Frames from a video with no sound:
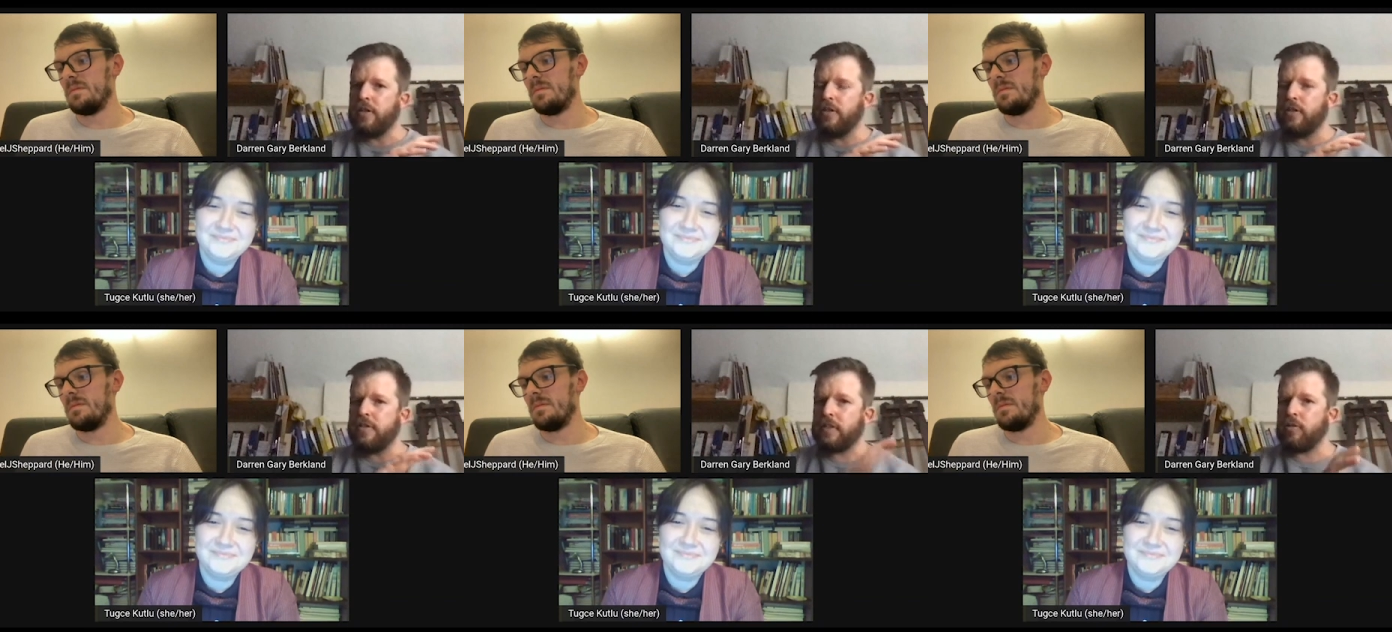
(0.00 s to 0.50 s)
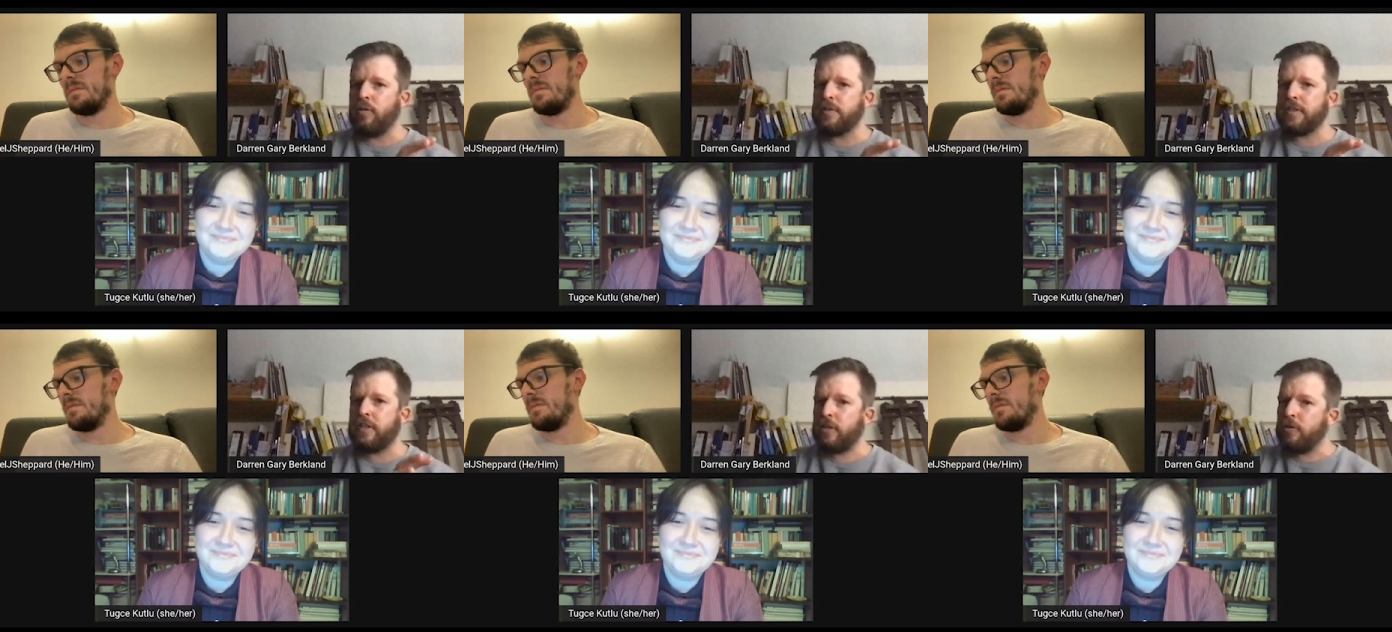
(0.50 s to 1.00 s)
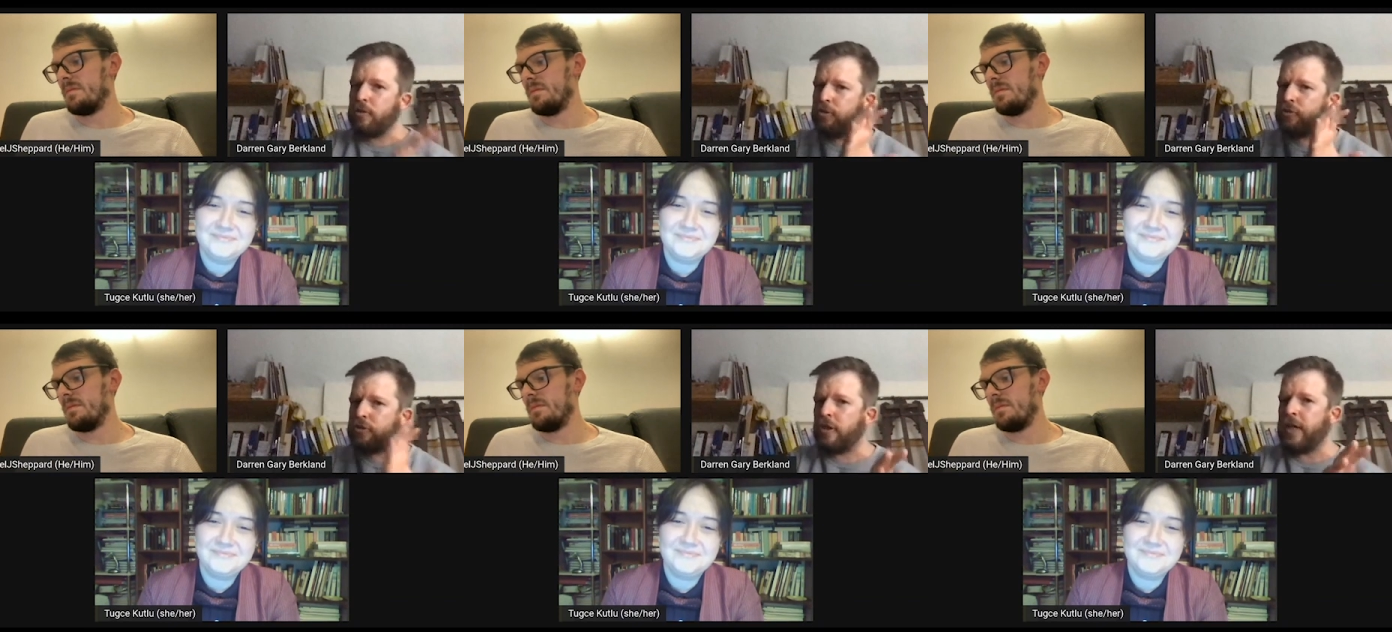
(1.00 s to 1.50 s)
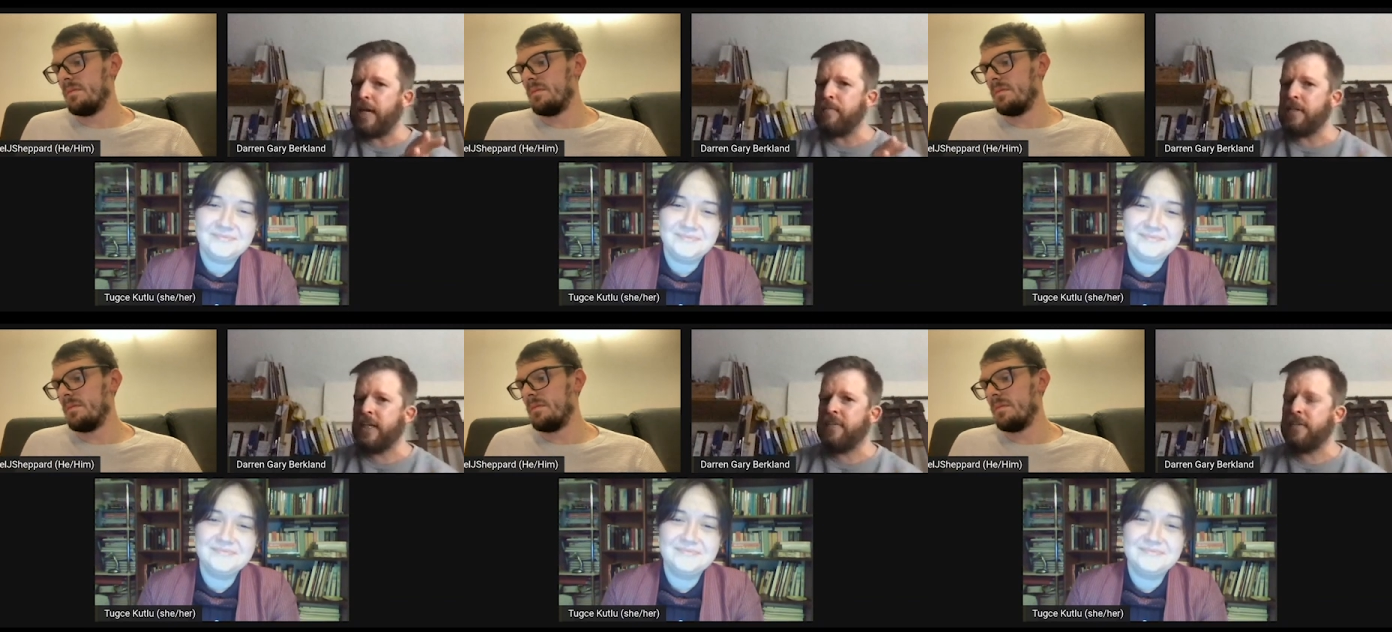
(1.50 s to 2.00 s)
Speaker 1: you know, it's like all of a sudden you, you start
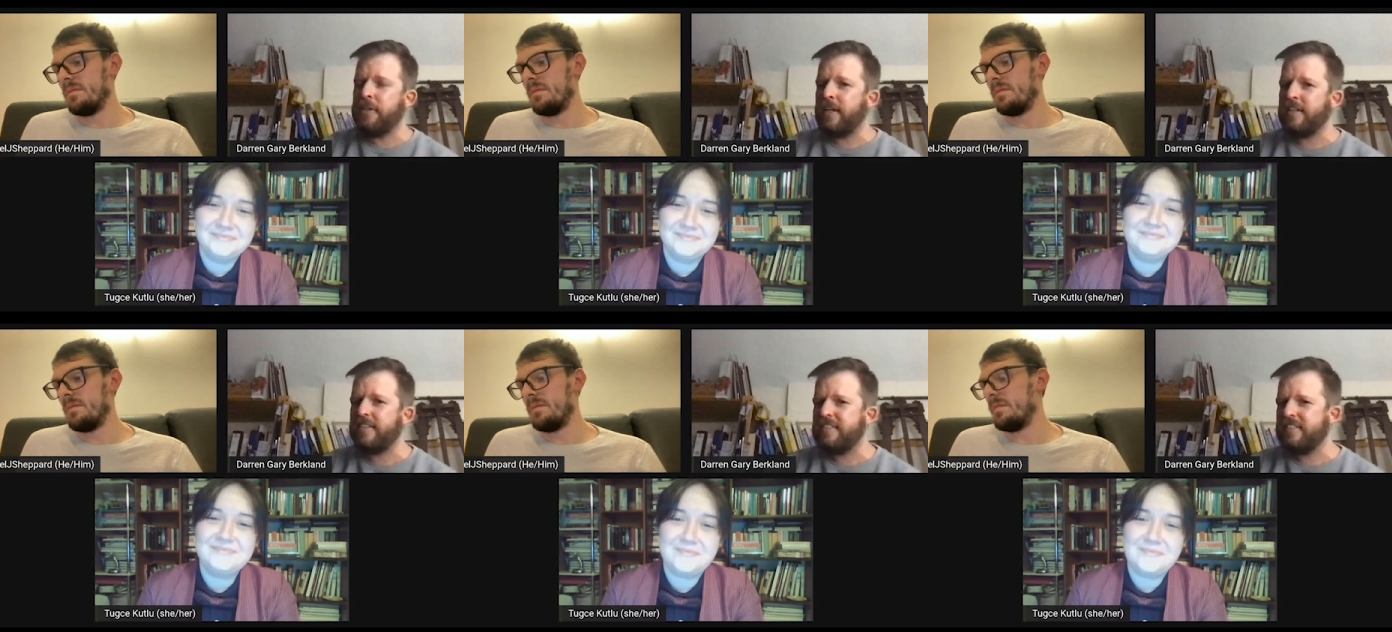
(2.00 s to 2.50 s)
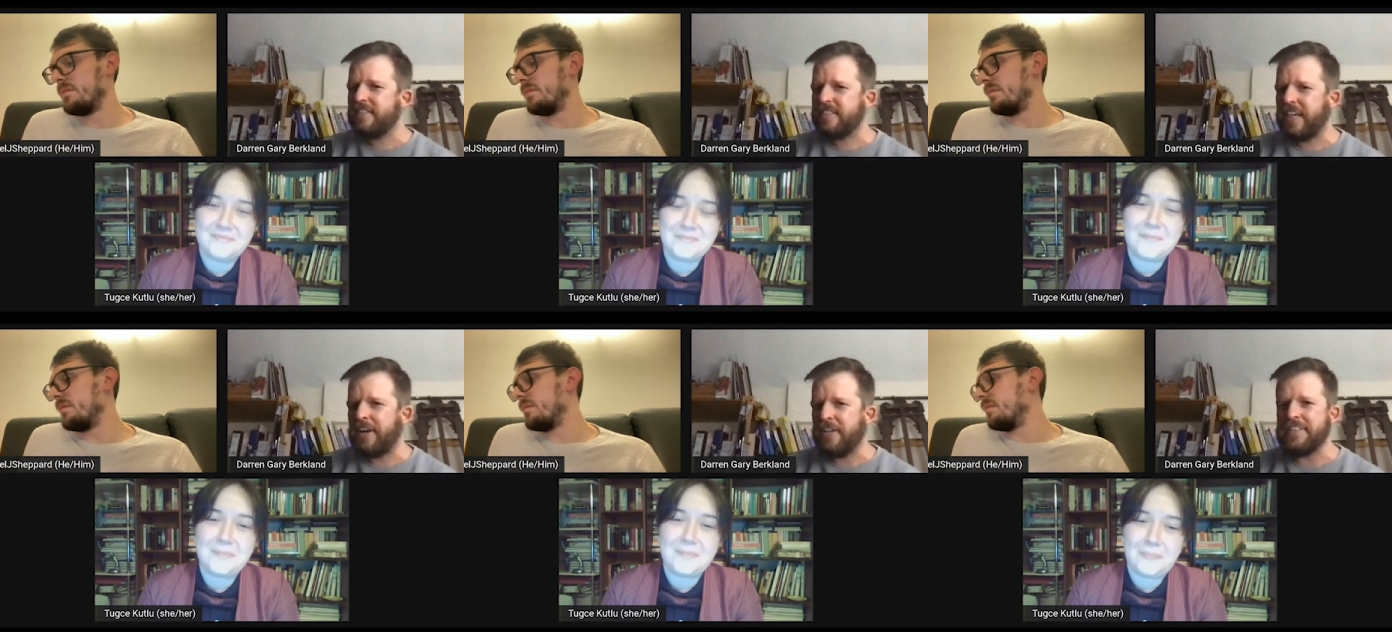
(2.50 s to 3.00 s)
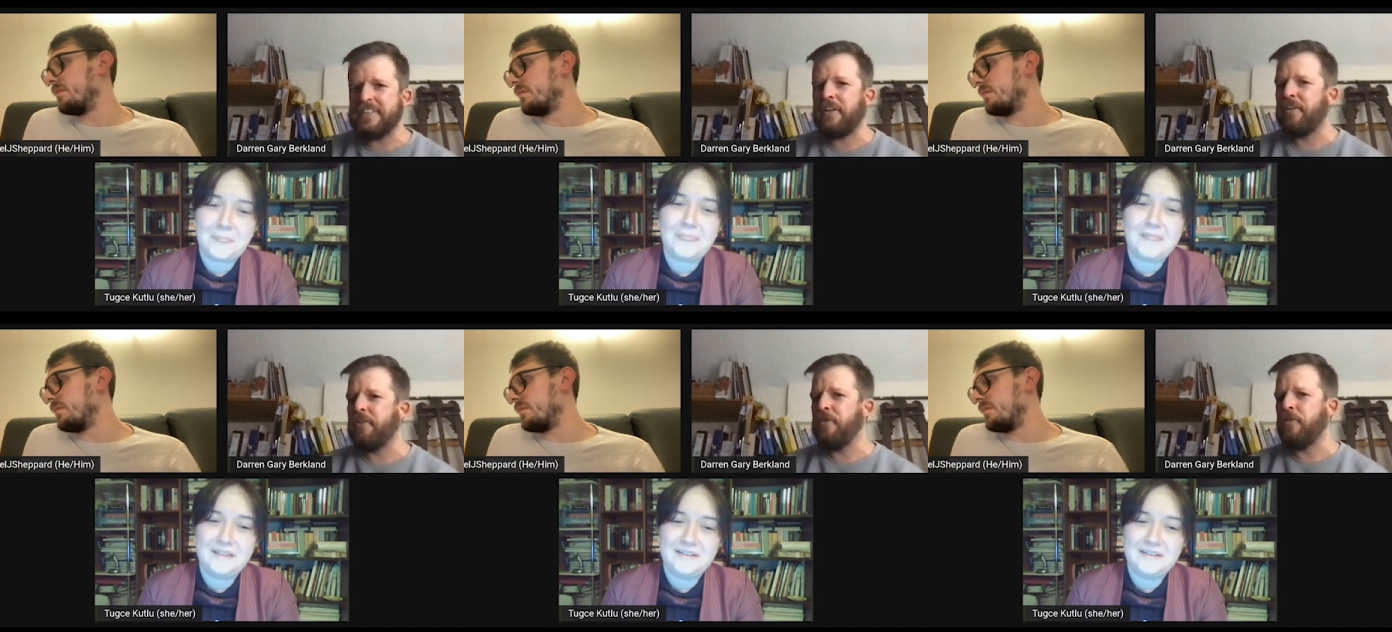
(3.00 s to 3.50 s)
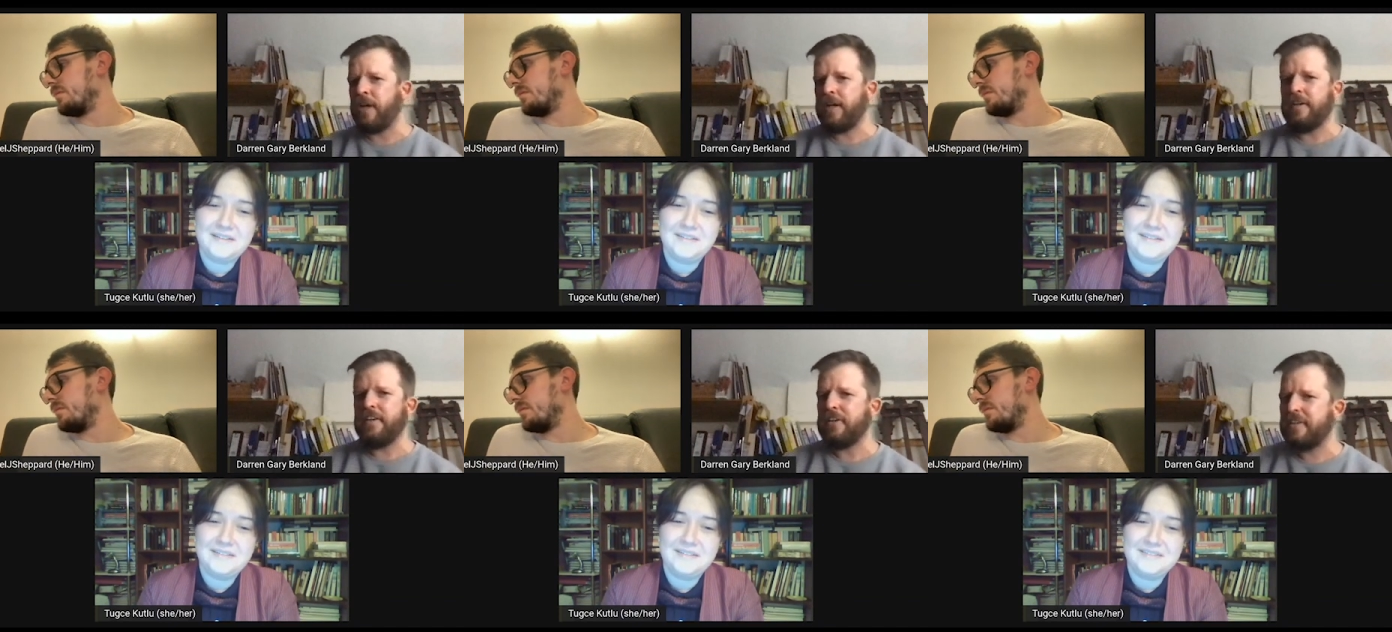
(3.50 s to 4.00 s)
Happy Death, you're like, this this character's a little
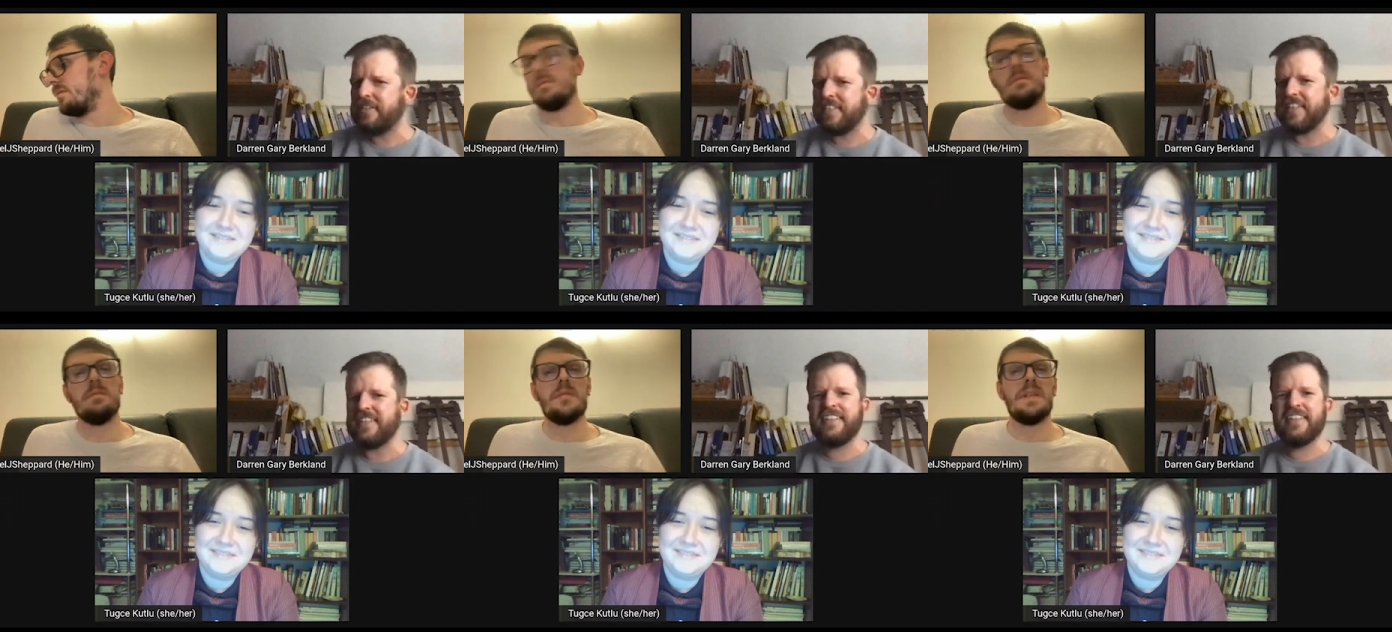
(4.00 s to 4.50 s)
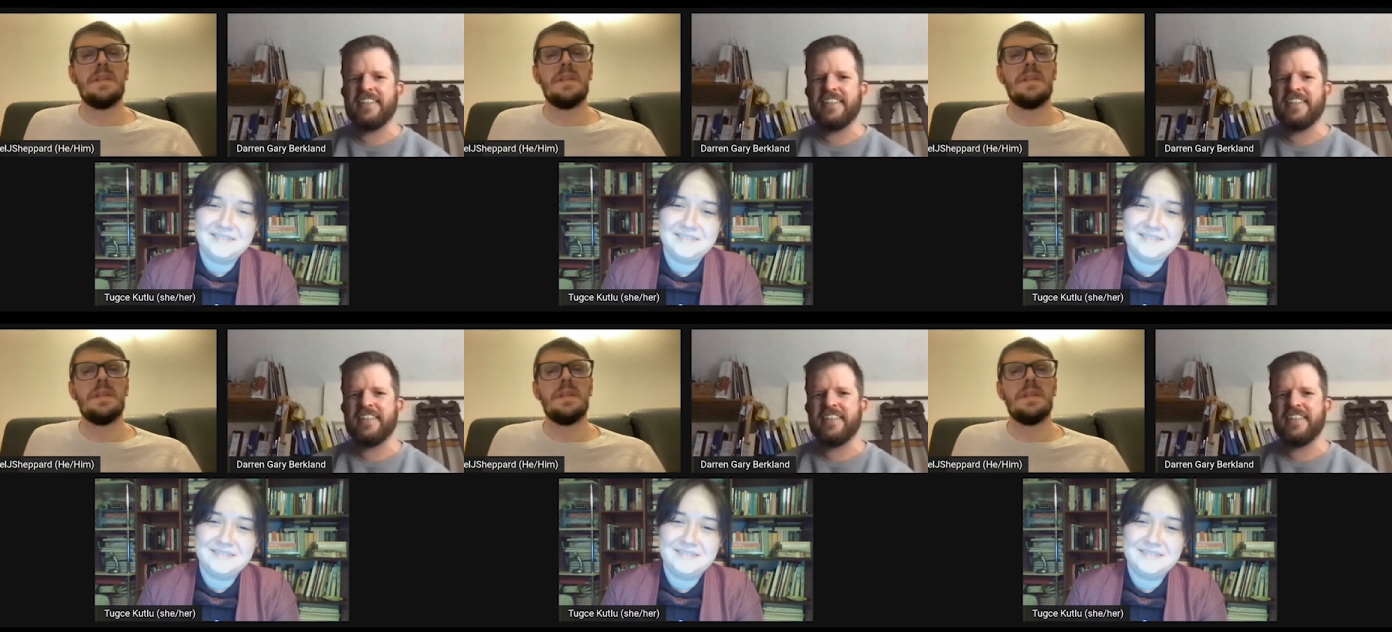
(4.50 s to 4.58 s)
annoying, you know. It's like